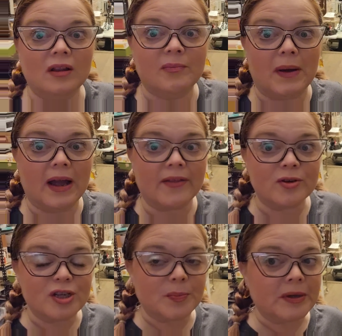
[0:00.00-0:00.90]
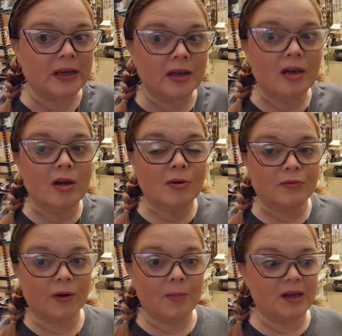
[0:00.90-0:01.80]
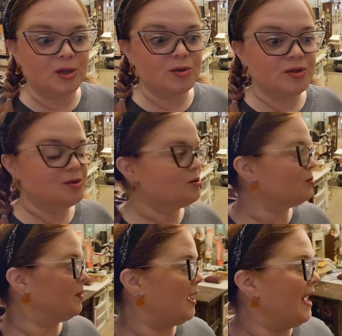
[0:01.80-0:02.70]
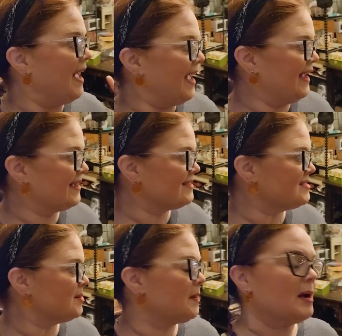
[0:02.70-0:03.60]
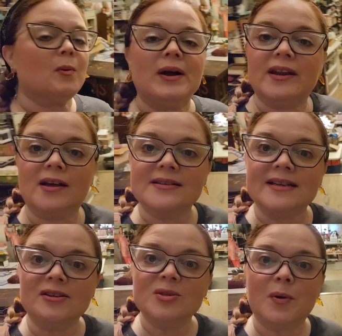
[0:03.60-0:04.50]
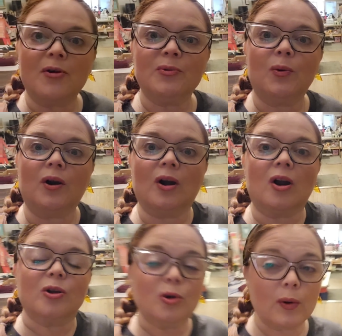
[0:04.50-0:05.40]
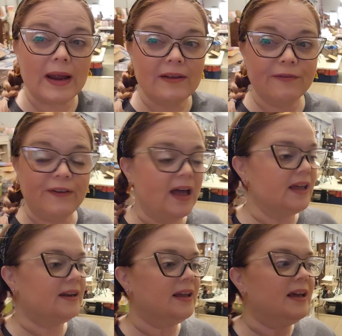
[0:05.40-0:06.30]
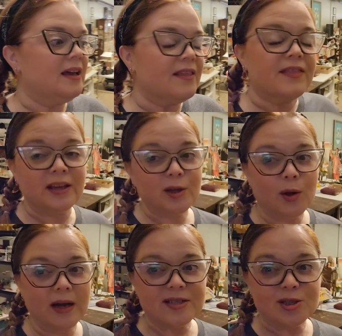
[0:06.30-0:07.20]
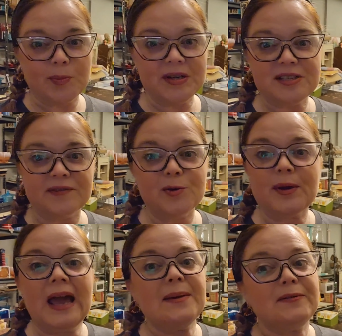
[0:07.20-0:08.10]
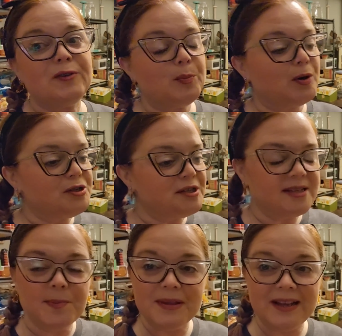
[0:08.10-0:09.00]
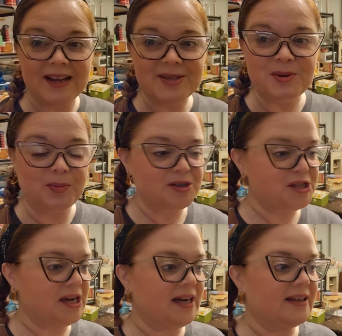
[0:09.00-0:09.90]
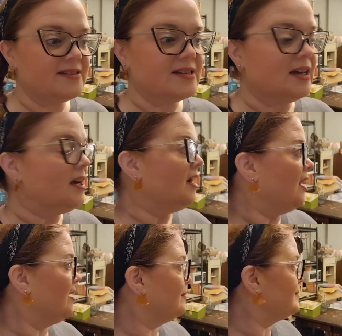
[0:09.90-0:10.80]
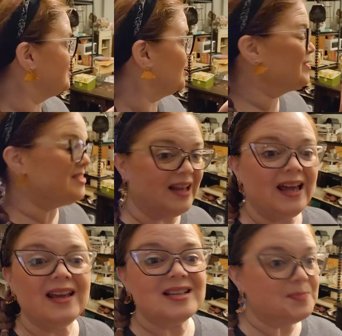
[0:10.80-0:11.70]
of my other shipping from my YouTube and my whatnot sales. Both were great fun Thank you guys so much if you came, if you purchased something. I do appreciate it. Um, so today is